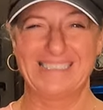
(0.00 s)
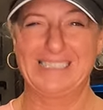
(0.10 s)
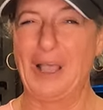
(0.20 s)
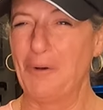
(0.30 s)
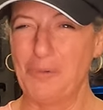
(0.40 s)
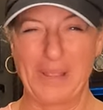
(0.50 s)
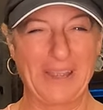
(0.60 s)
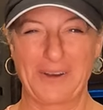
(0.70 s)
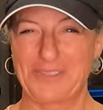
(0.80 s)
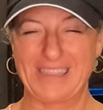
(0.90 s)
It's so
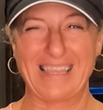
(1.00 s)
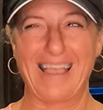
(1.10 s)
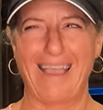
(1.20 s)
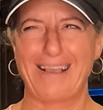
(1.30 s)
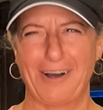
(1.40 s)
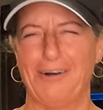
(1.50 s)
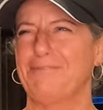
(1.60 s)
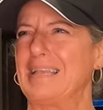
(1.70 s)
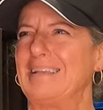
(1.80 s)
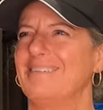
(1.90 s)
weird that they ate
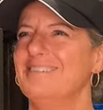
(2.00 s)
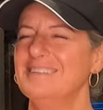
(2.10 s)
coffee.